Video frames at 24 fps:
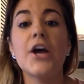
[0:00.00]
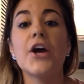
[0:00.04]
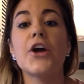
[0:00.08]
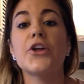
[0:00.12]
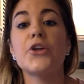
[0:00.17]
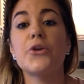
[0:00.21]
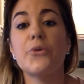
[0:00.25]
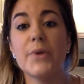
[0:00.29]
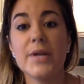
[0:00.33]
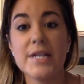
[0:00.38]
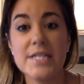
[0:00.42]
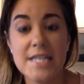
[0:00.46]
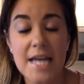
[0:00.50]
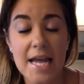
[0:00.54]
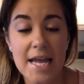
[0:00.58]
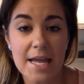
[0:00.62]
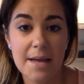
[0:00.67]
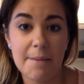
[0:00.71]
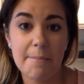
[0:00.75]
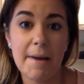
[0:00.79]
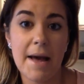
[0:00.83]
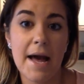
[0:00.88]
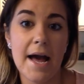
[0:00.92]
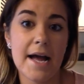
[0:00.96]
you can take
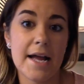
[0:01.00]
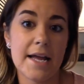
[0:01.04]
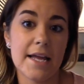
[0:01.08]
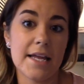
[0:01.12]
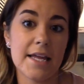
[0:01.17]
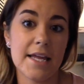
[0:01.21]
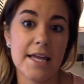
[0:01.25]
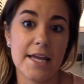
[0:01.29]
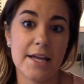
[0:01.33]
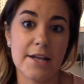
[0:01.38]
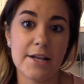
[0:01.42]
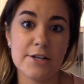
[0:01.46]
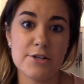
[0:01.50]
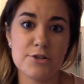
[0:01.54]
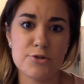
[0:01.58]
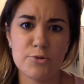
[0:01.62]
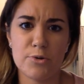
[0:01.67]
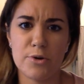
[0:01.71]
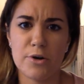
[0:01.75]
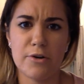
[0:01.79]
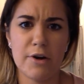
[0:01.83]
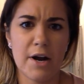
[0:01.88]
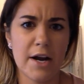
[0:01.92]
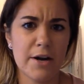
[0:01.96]
it back and get
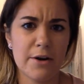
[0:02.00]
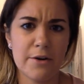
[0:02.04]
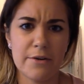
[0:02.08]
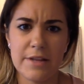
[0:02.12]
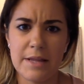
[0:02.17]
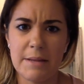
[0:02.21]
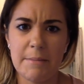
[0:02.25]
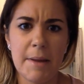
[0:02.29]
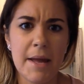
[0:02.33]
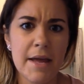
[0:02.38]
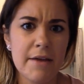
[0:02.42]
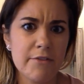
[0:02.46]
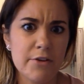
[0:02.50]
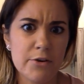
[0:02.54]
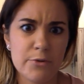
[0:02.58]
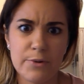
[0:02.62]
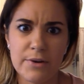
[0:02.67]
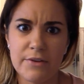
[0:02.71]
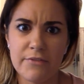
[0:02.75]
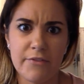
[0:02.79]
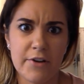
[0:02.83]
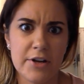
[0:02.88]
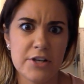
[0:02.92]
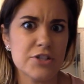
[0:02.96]
in-store credit, or they may even
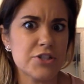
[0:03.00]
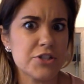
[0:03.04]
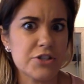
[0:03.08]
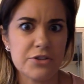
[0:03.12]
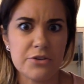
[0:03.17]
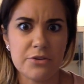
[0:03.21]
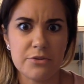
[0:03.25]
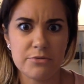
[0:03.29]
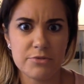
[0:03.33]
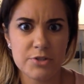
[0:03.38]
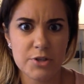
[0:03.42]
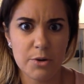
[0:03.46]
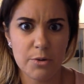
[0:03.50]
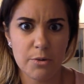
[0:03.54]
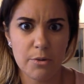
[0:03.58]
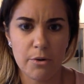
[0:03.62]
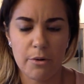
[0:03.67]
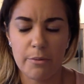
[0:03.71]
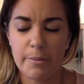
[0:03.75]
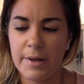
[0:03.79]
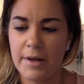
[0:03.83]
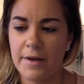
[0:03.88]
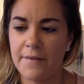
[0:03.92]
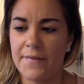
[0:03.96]
refund you. Don't
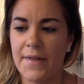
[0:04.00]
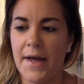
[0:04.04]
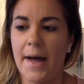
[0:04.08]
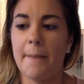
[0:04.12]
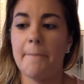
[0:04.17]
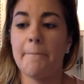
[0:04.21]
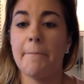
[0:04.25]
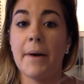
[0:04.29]
quote me on that.